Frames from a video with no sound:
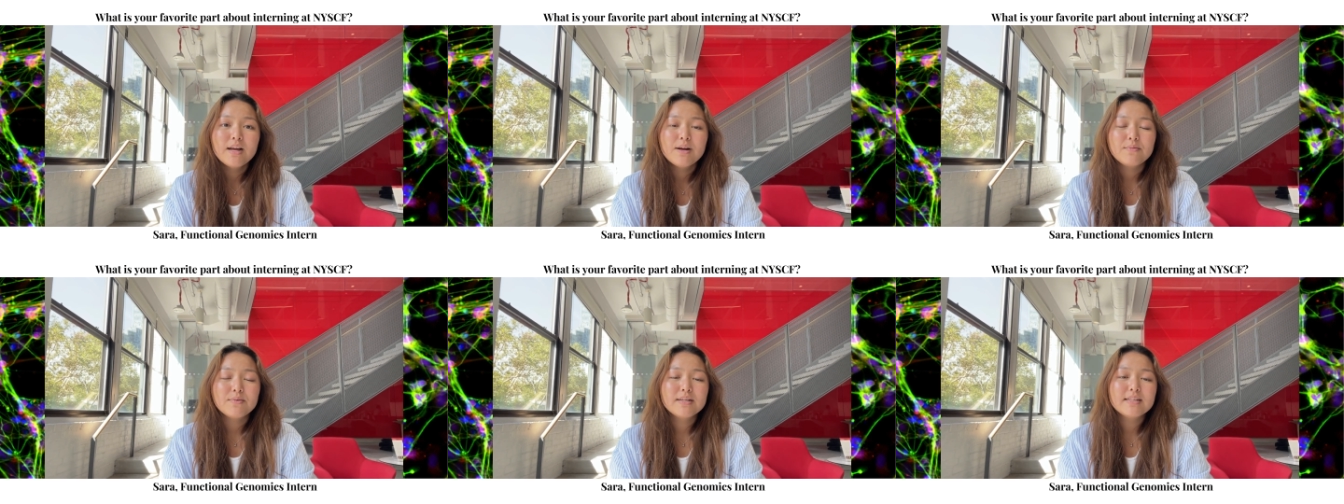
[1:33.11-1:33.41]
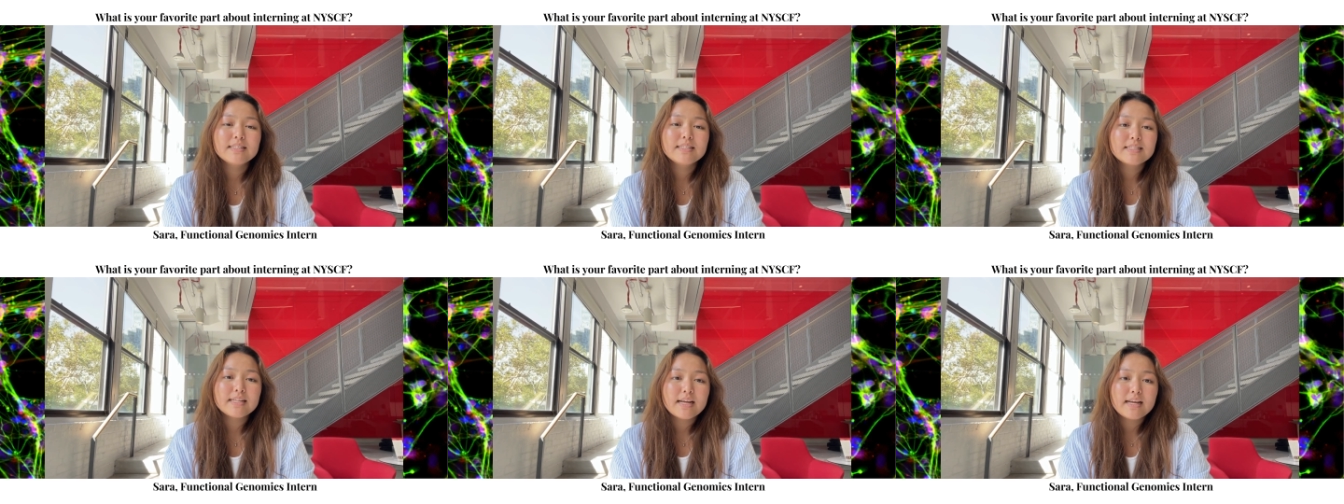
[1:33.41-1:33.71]

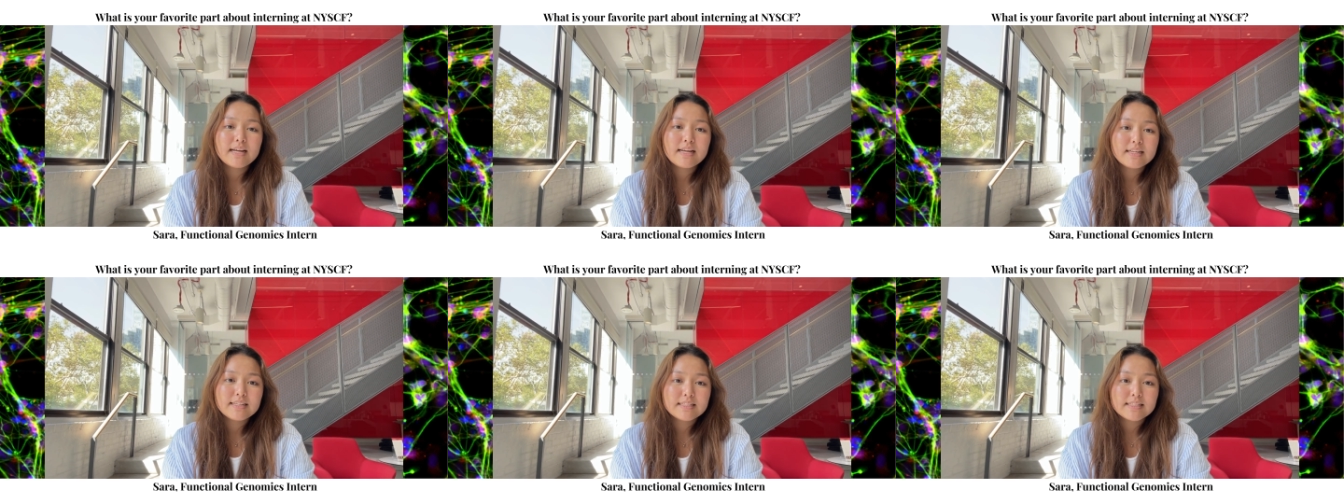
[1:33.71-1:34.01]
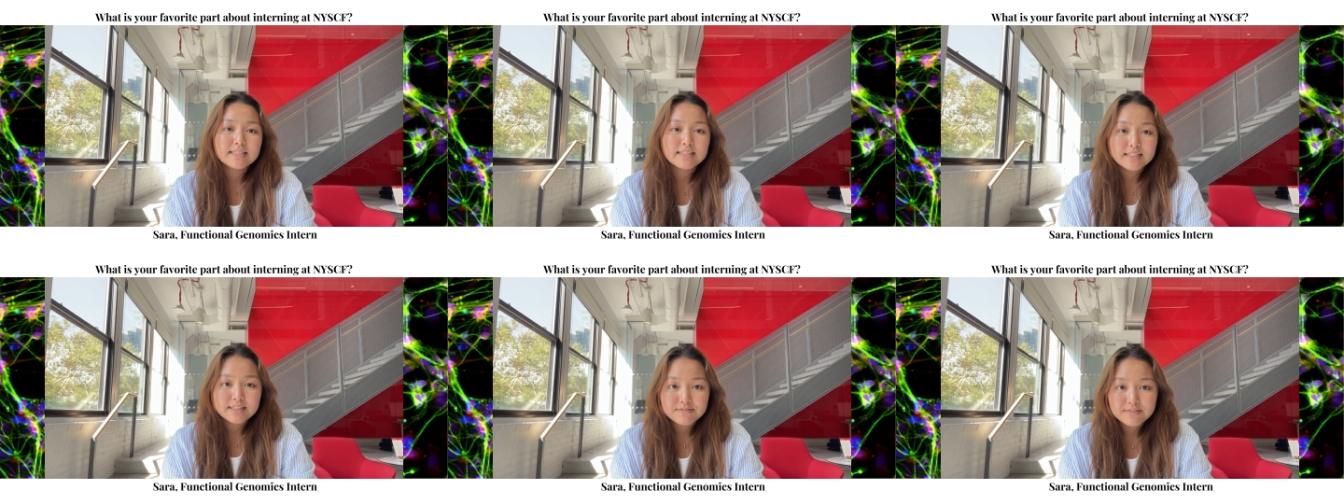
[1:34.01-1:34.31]
was a
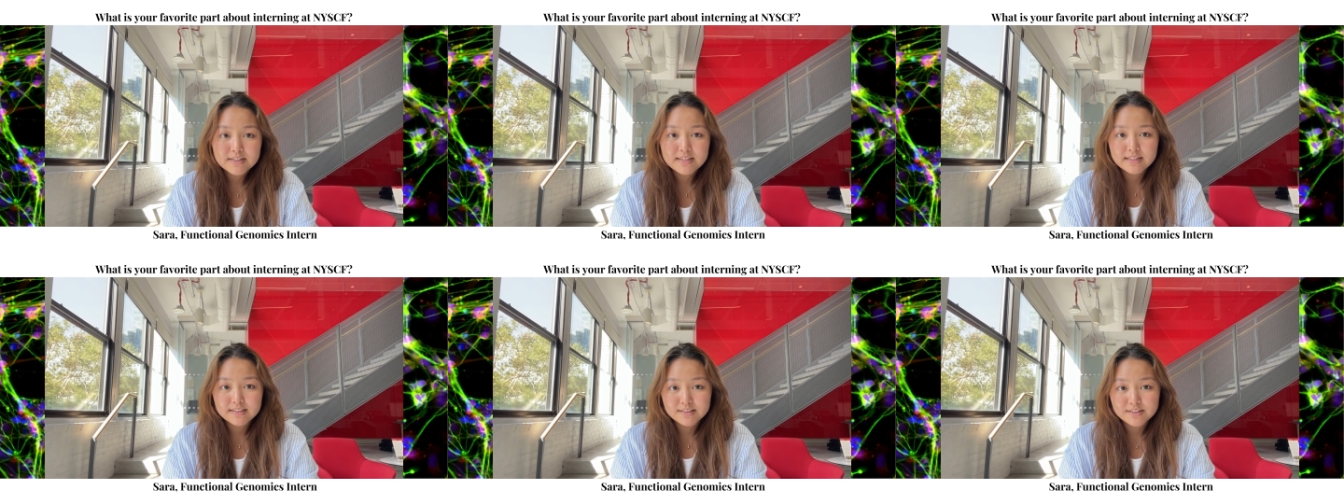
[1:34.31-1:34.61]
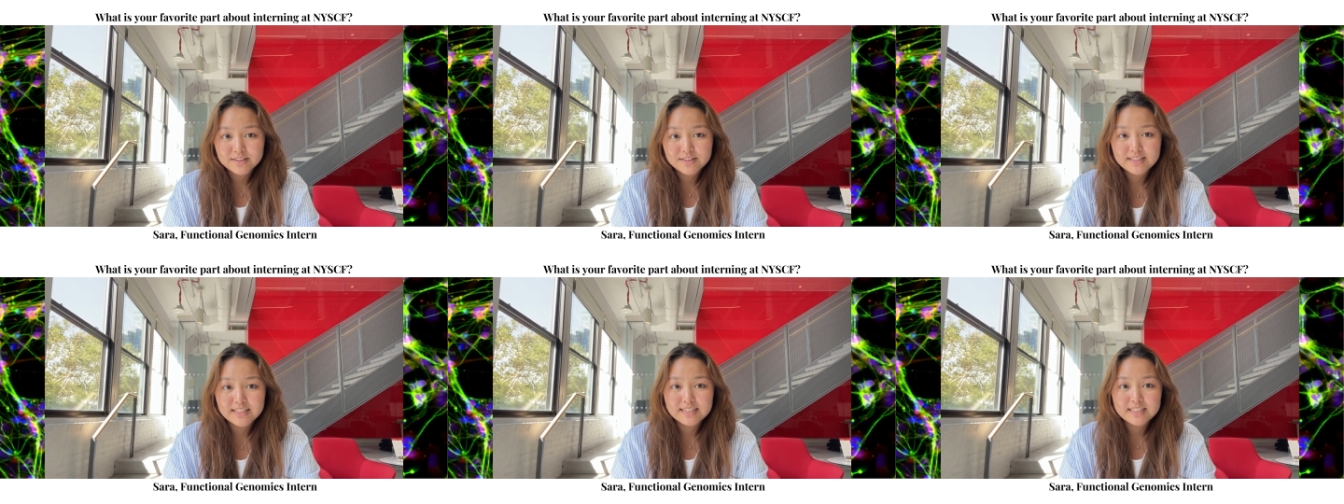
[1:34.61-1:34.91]
significant
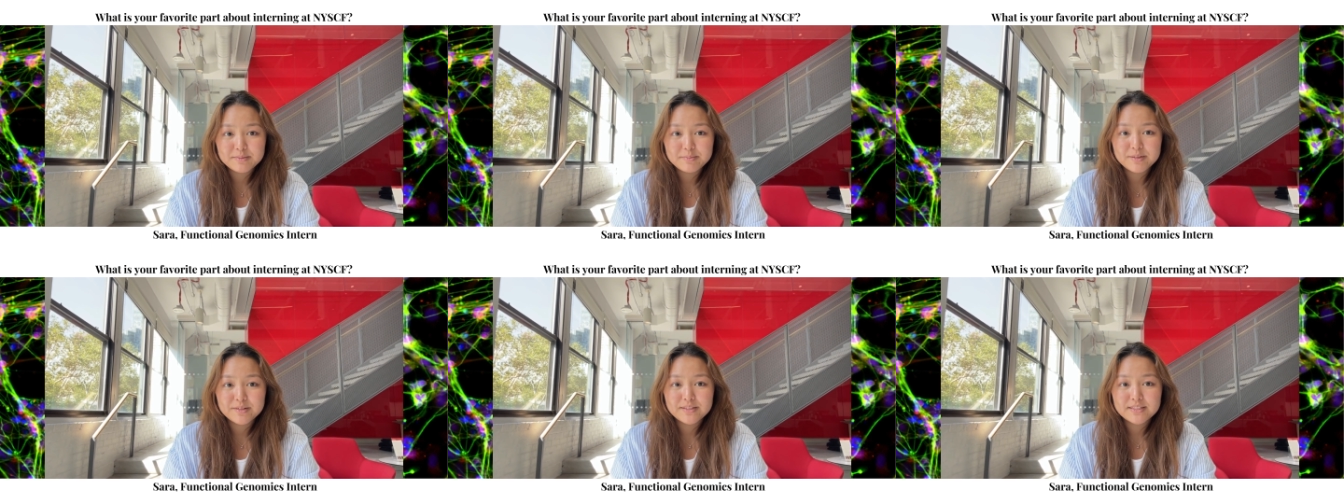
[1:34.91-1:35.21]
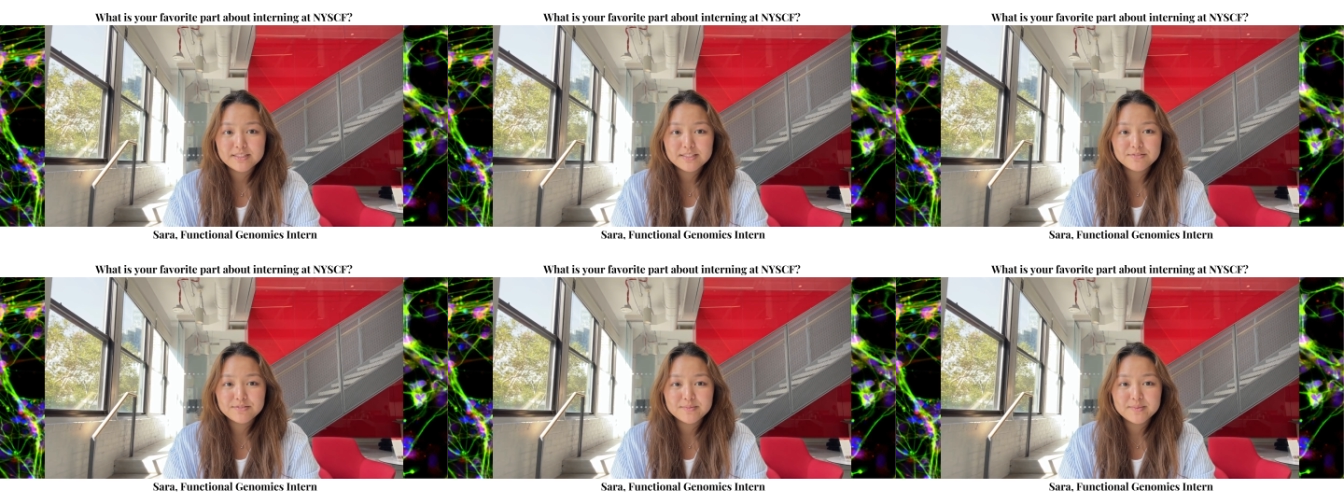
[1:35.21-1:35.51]
learning
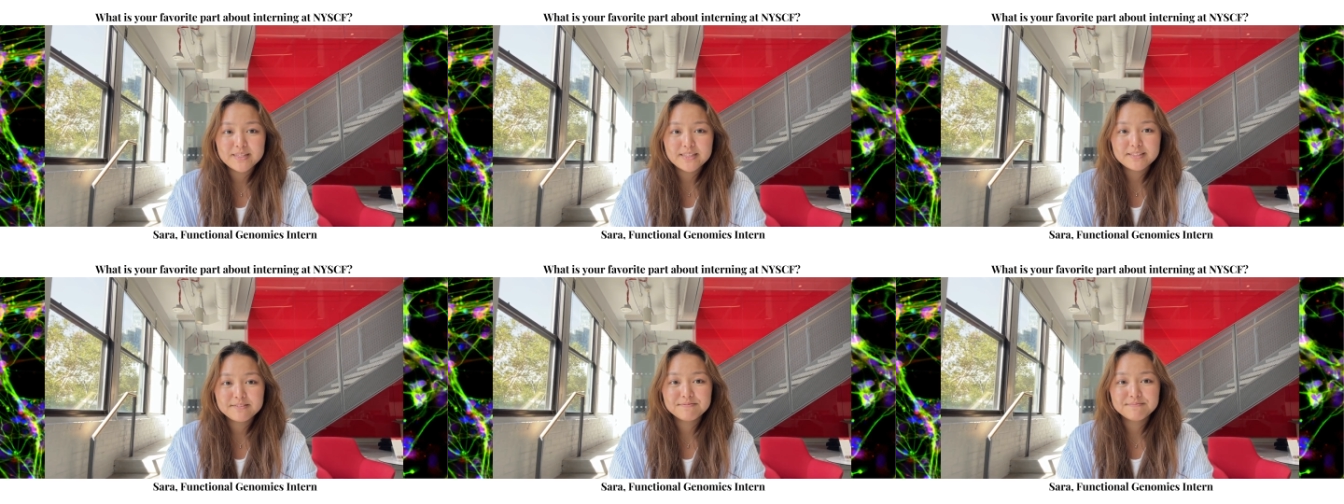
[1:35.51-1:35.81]
experience for me.